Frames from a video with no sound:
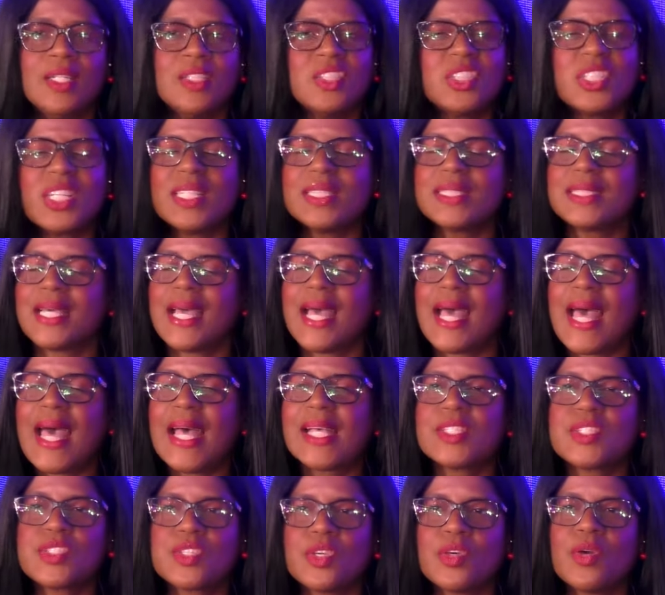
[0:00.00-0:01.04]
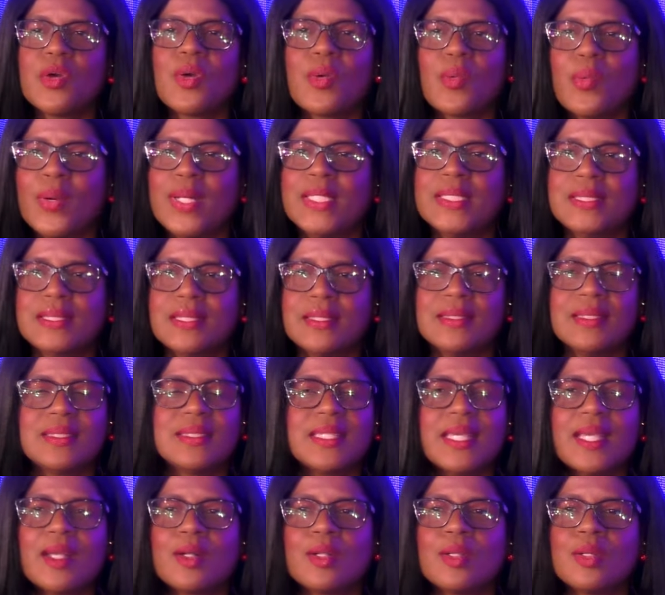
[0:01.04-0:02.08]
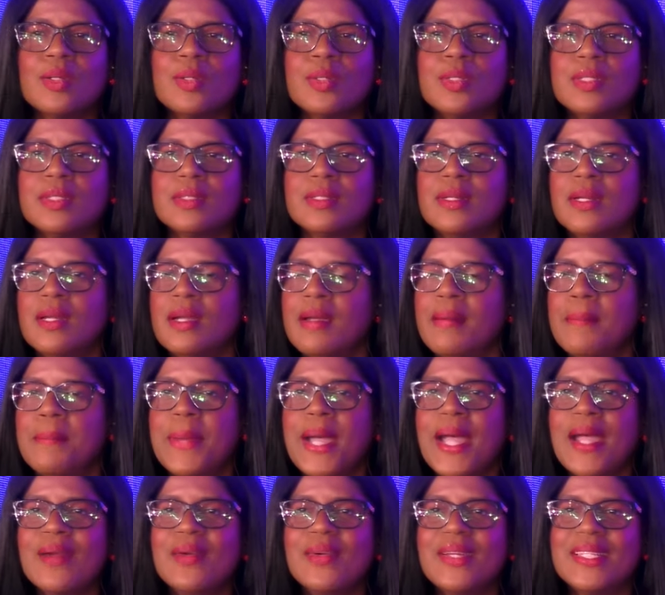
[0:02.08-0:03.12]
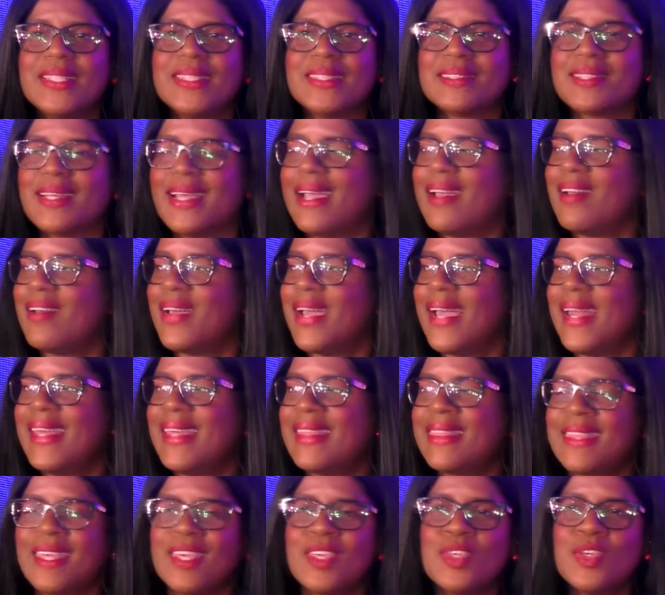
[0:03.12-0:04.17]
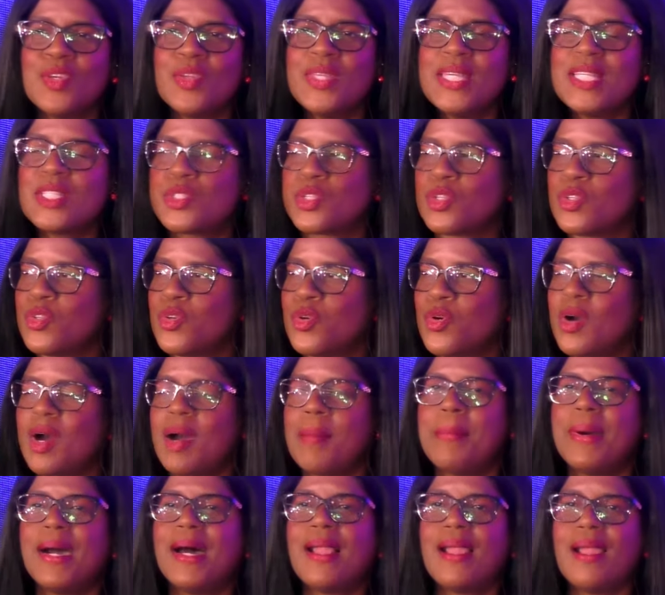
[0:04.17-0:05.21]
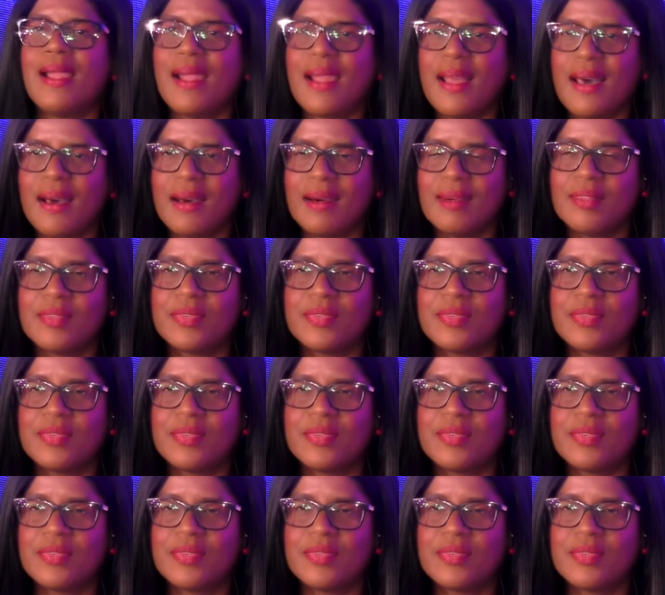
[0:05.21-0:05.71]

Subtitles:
Just ask your questions. Singlehood, marriage, anything you need to know about love.